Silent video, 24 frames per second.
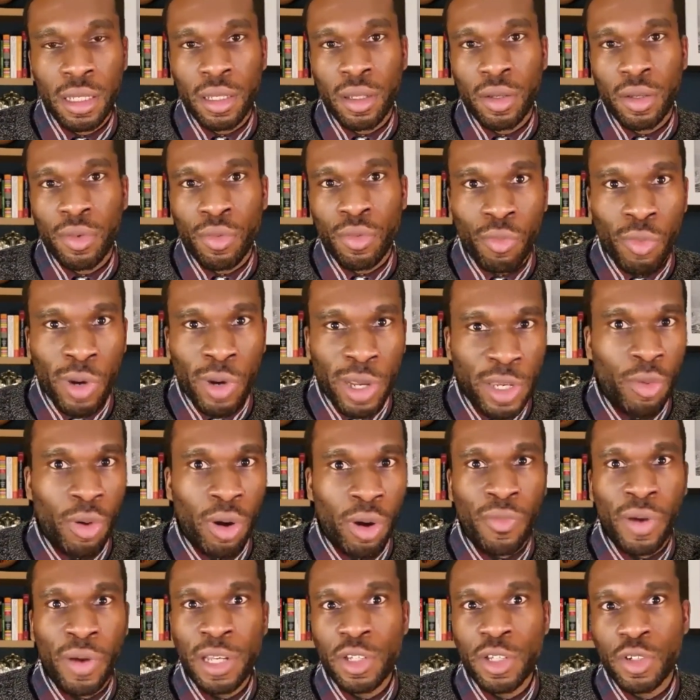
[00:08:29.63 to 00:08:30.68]
When you are
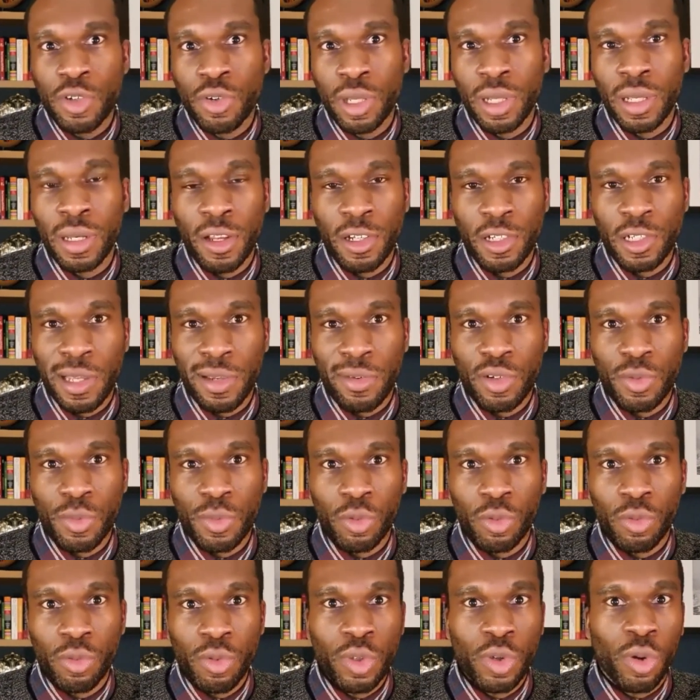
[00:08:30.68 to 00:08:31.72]
fine-tuning a large language
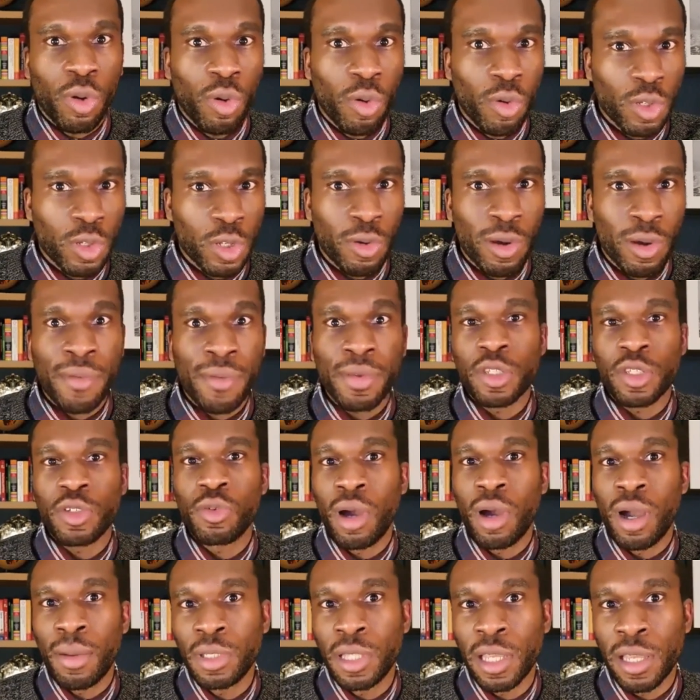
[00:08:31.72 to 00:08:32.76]
model, you're also having to
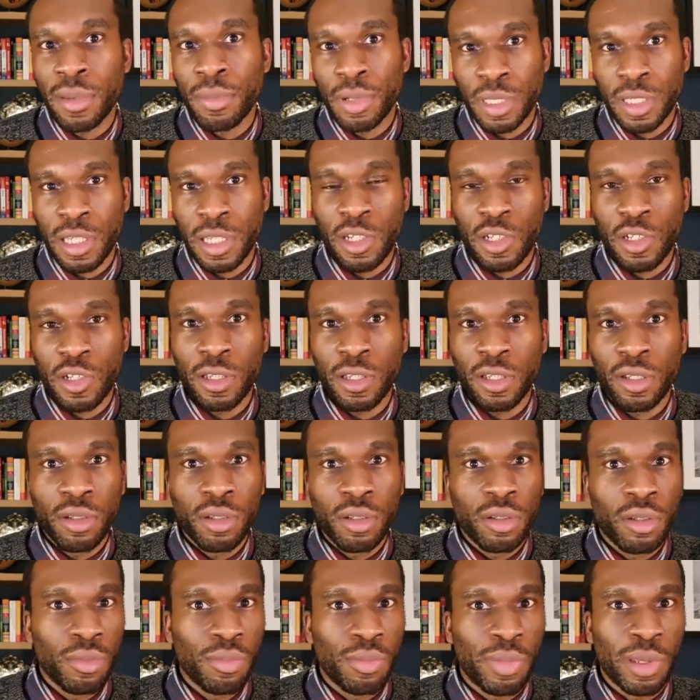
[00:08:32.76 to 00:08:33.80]
update potentially
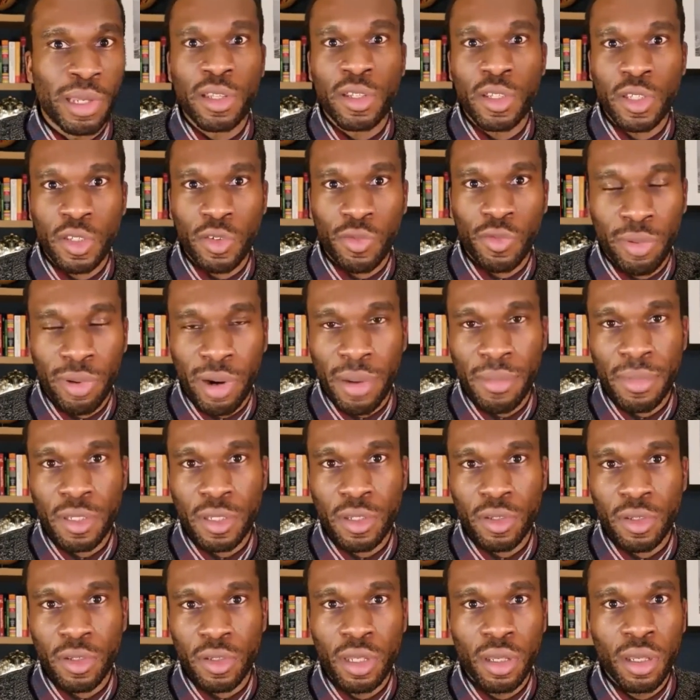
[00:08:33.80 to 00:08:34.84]
billions of
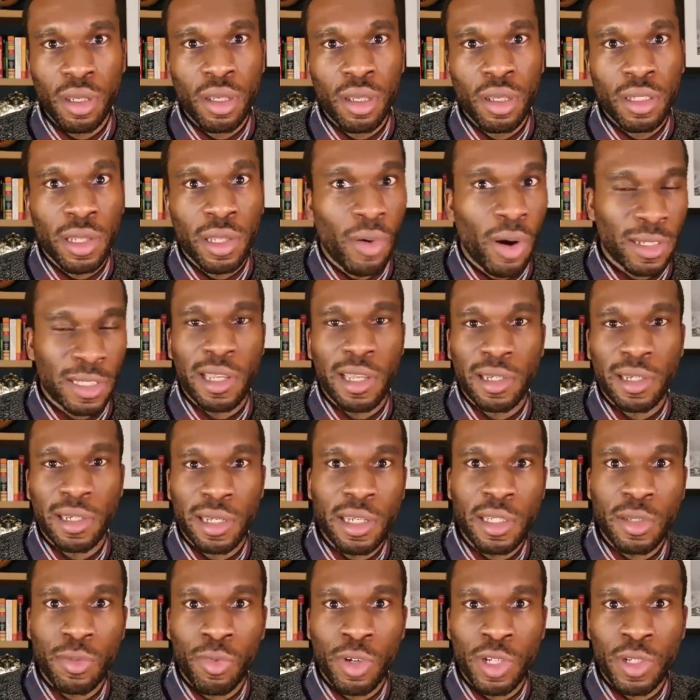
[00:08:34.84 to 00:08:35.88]
parameters. There are
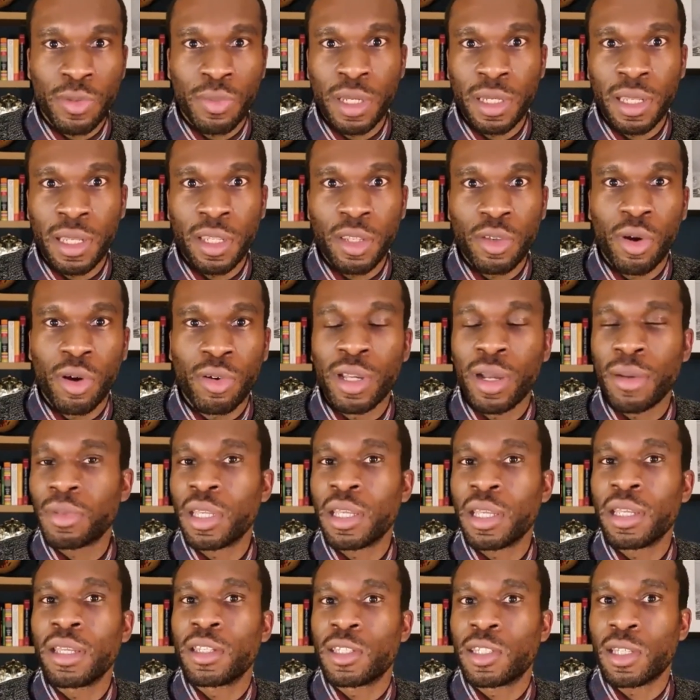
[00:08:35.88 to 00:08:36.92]
techniques which mean that you only
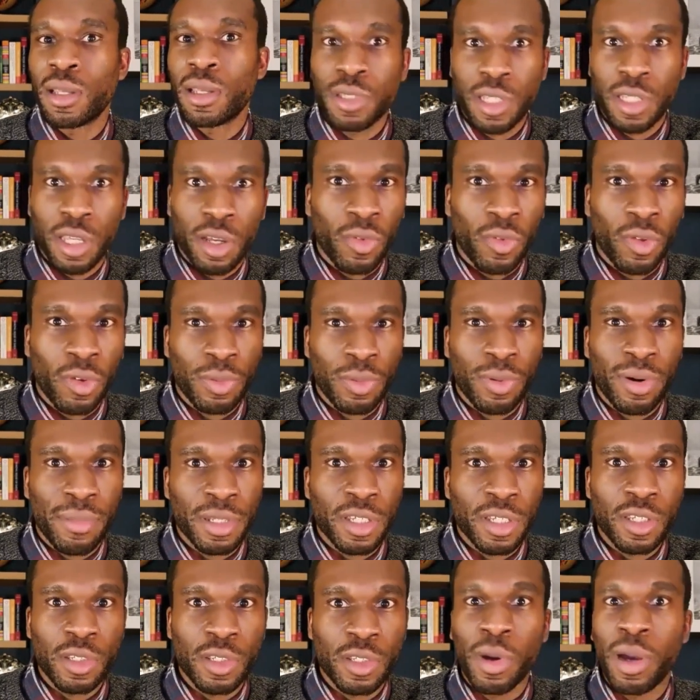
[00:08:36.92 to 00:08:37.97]
update a subset of those
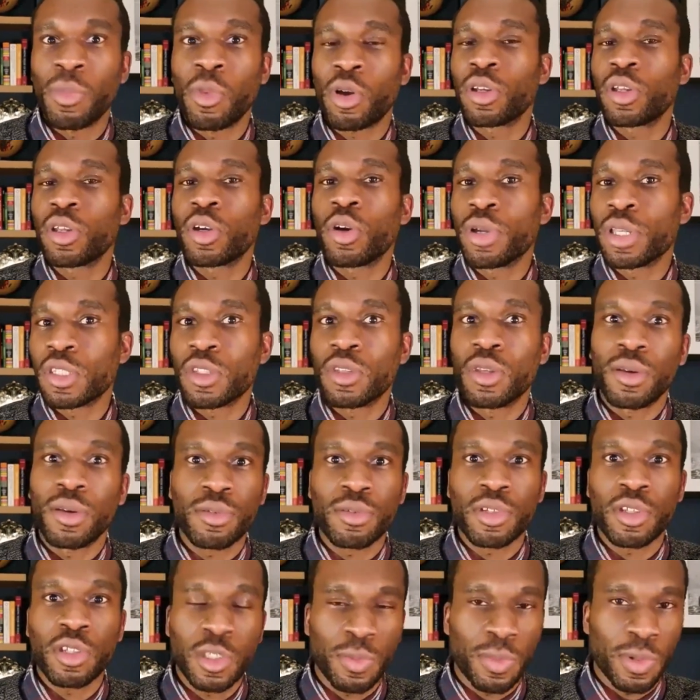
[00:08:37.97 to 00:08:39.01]
parameters, but I'm not going to go into
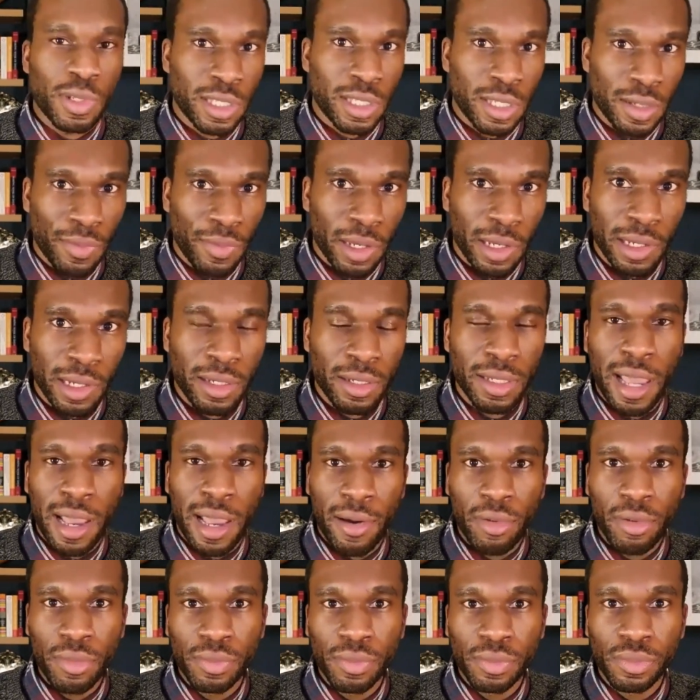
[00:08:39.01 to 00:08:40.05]
those specifically now.
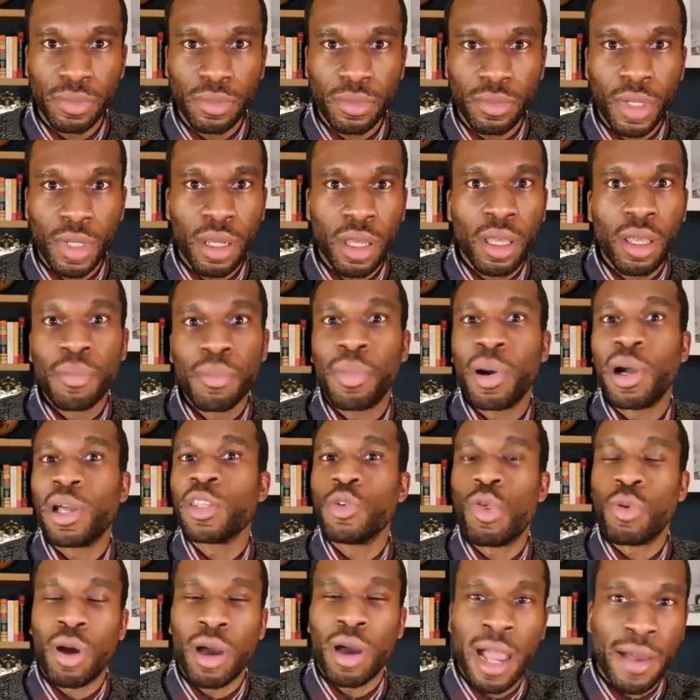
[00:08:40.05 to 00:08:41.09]
But
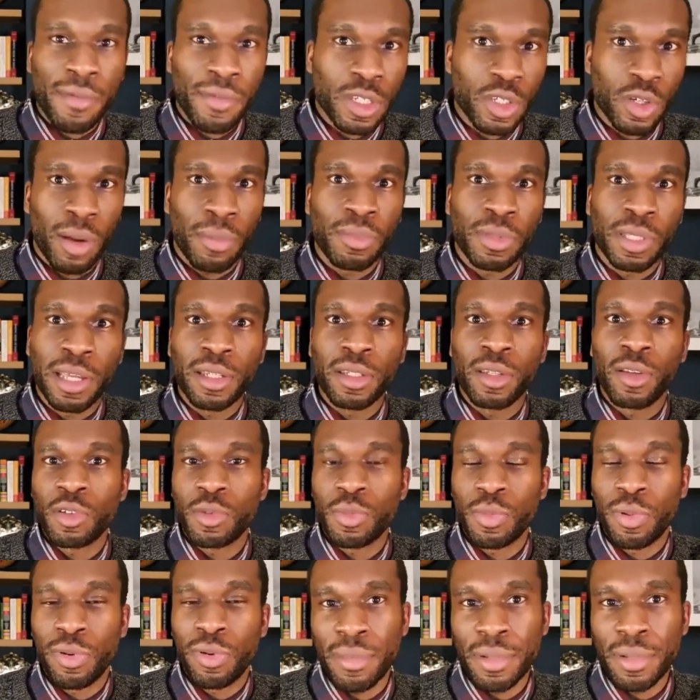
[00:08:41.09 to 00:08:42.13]
you are having to update those
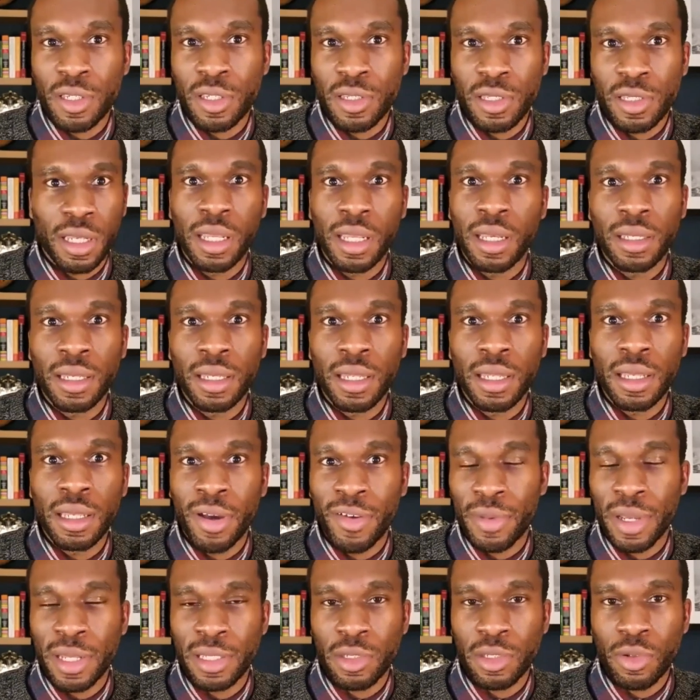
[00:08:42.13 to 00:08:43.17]
parameters in the
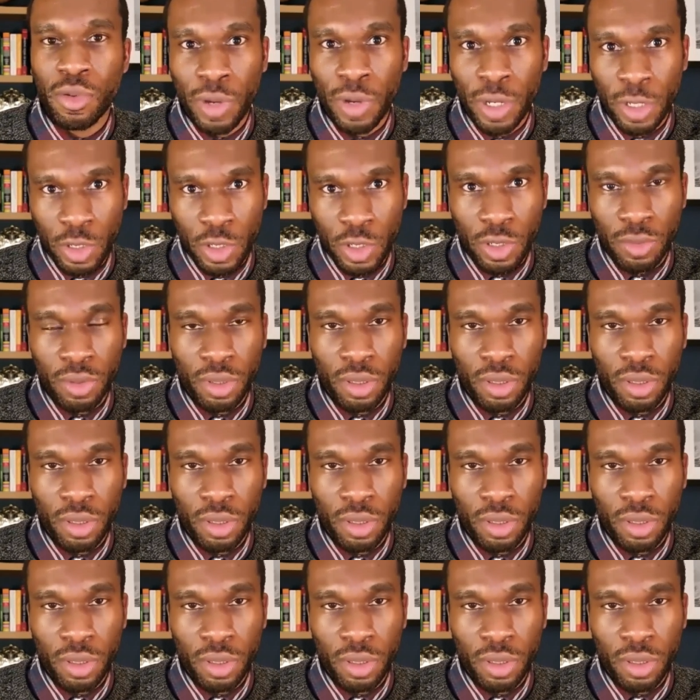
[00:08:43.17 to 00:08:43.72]
mathematical function.